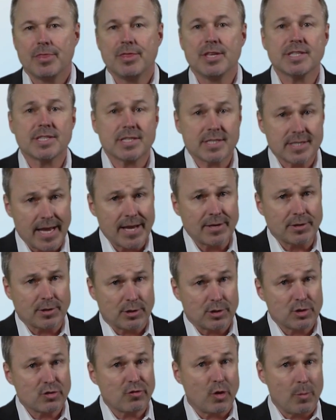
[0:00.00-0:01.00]
The
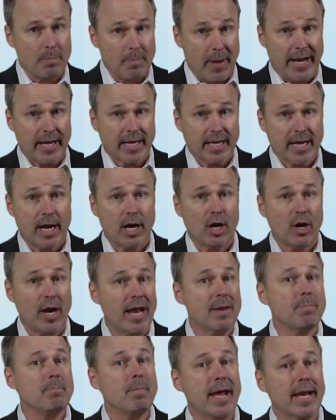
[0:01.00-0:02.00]
Centers for Medicare
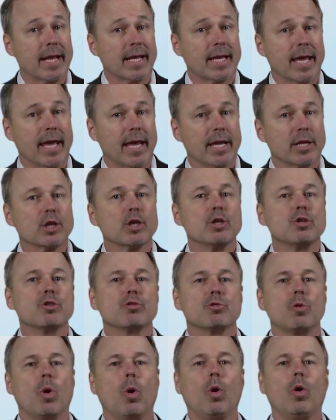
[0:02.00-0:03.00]
and Medicaid
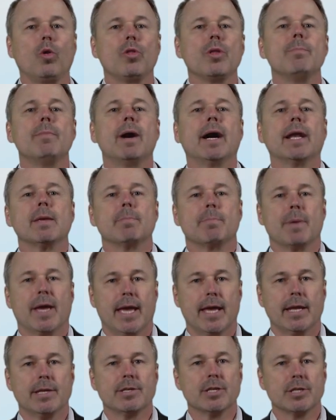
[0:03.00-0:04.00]
control the money
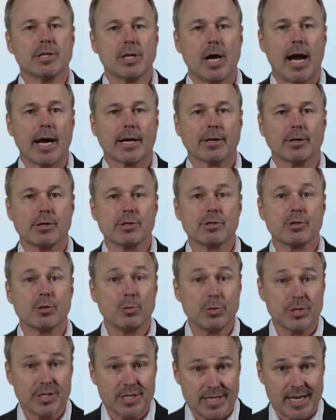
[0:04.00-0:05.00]
paid to doctors
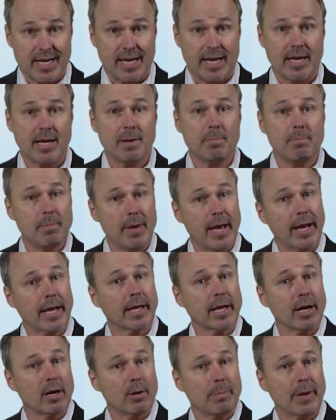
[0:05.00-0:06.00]
who see
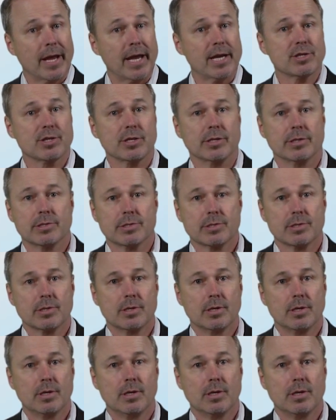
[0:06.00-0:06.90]
Medicare patients.